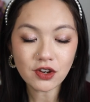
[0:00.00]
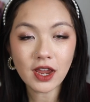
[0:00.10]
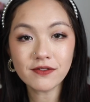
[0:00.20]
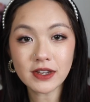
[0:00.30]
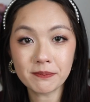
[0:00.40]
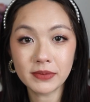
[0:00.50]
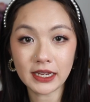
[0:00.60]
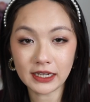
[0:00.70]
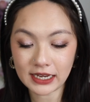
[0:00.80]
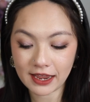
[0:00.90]
you have number
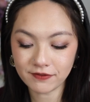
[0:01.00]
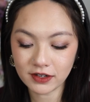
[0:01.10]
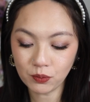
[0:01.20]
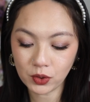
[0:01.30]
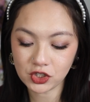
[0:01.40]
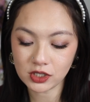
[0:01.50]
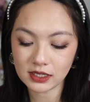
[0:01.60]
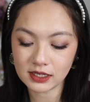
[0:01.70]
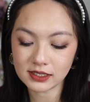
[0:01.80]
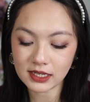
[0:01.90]
11, which
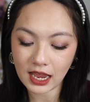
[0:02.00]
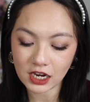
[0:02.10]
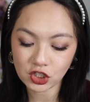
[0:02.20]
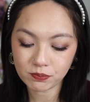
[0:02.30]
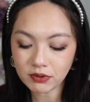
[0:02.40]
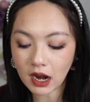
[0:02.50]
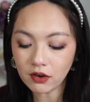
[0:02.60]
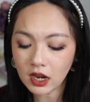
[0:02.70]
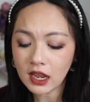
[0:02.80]
is ash brown,